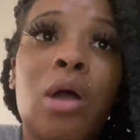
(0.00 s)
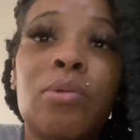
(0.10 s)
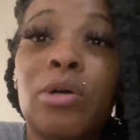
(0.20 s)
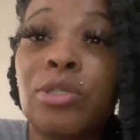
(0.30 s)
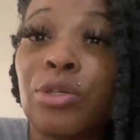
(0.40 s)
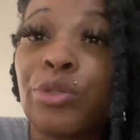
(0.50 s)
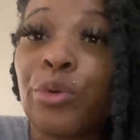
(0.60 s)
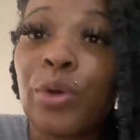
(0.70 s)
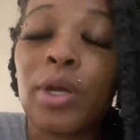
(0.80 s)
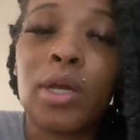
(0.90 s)
go to the
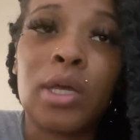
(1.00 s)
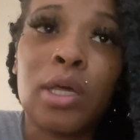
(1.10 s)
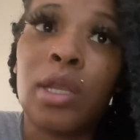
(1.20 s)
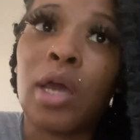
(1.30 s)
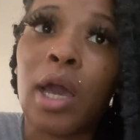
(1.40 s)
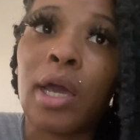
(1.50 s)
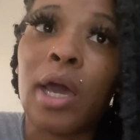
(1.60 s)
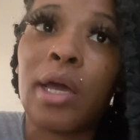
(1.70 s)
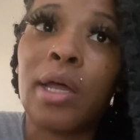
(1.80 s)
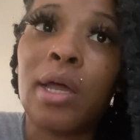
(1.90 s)
store, and I
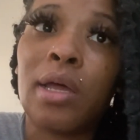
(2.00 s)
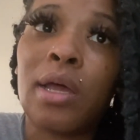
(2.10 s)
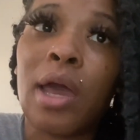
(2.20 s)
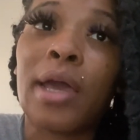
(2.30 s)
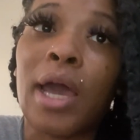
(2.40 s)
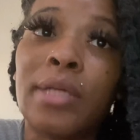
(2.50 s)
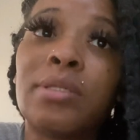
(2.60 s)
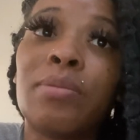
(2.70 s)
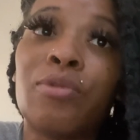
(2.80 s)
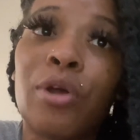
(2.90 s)
had gotten
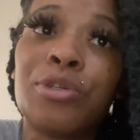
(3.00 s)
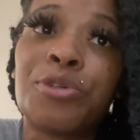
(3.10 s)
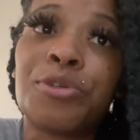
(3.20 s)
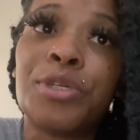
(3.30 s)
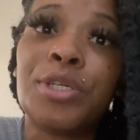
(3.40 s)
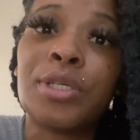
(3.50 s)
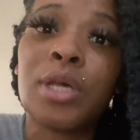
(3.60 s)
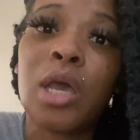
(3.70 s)
some groceries.